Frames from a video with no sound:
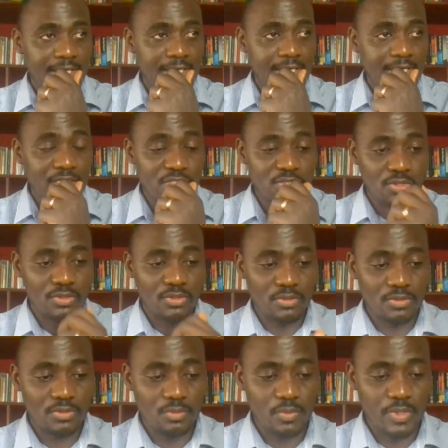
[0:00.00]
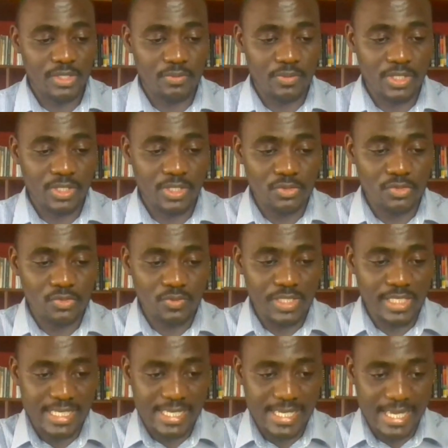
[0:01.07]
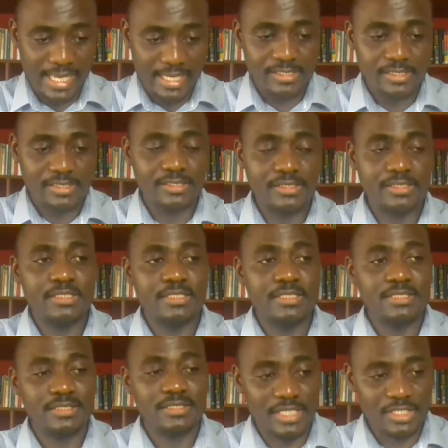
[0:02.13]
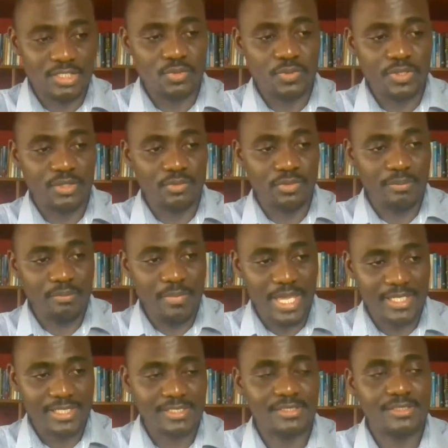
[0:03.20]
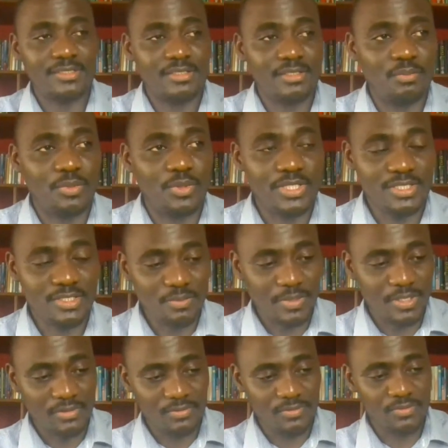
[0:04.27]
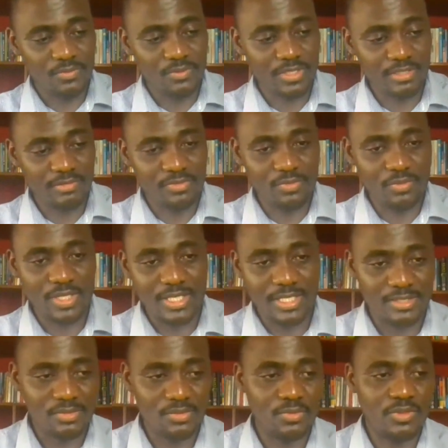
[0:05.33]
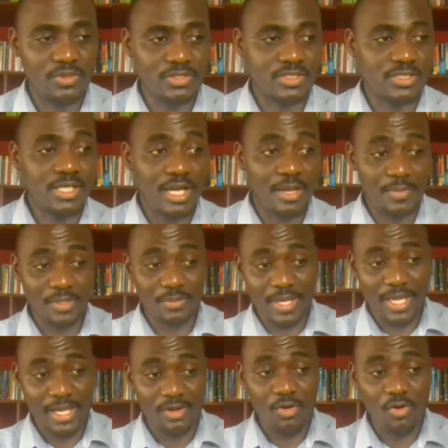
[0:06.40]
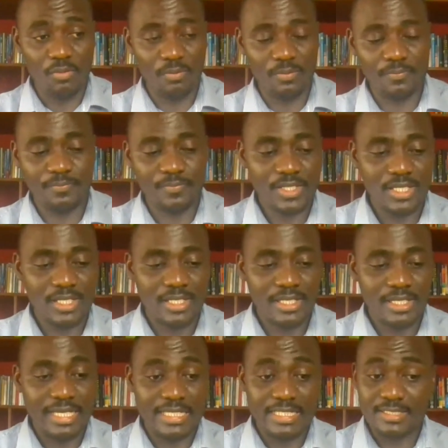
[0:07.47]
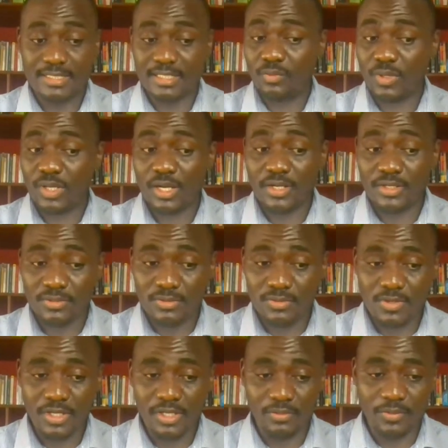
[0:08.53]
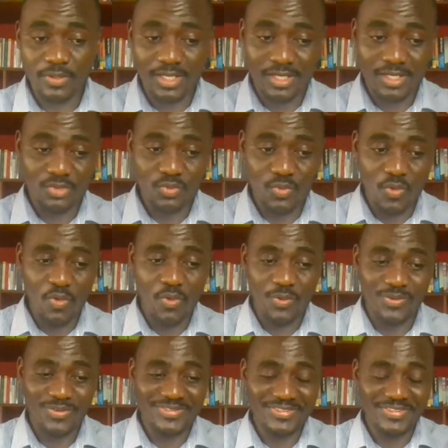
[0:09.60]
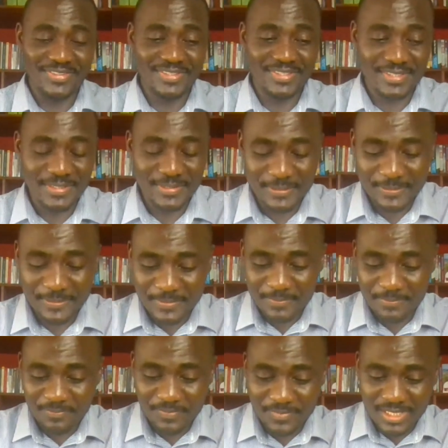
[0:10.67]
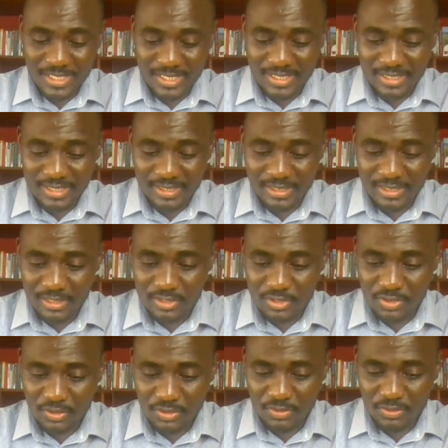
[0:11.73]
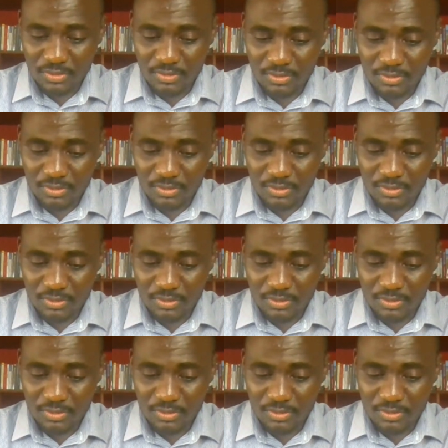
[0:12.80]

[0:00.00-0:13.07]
and so when we go to the gate, that's when we met the policeman who lived with us, who was coming back home. And he said, "Where are you going? We are at war." And so